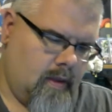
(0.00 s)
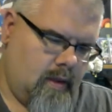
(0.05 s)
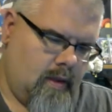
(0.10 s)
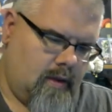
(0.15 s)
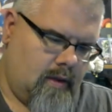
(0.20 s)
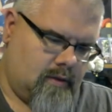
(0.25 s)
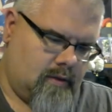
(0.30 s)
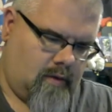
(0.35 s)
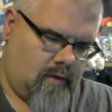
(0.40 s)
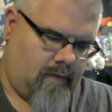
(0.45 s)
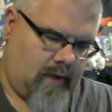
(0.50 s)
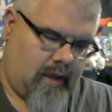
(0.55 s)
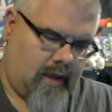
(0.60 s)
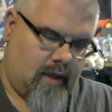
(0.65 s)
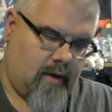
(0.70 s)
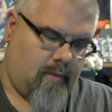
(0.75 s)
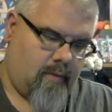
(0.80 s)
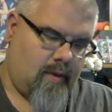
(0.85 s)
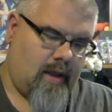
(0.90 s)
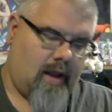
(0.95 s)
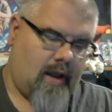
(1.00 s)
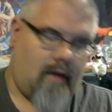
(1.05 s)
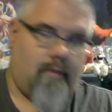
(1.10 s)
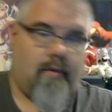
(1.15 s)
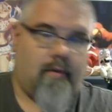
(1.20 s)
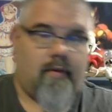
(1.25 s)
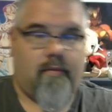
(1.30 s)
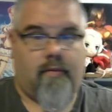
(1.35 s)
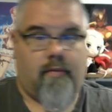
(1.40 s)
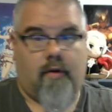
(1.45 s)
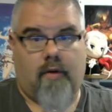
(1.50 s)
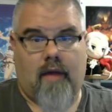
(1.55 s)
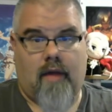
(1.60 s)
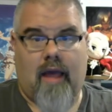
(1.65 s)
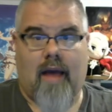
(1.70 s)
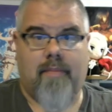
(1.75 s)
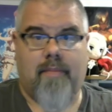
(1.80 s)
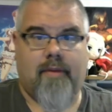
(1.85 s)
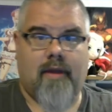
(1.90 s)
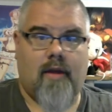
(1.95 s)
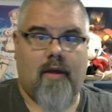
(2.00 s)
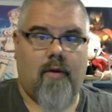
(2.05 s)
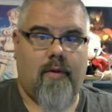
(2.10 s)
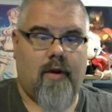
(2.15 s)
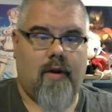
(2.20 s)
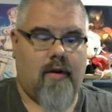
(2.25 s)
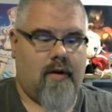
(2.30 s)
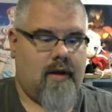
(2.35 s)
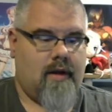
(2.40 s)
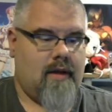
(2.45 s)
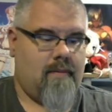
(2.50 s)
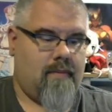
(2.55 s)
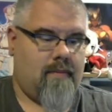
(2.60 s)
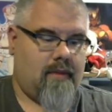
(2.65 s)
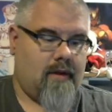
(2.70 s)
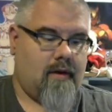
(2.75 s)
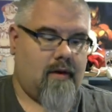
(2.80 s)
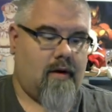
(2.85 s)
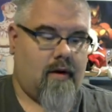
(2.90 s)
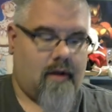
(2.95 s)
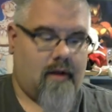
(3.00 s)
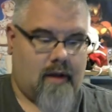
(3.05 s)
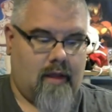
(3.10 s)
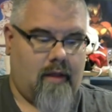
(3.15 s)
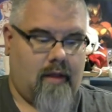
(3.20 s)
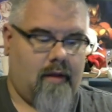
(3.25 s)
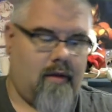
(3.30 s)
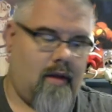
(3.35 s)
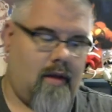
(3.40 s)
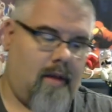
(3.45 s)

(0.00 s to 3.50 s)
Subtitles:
So if I get a red, I would happily go in on it, but there are a couple...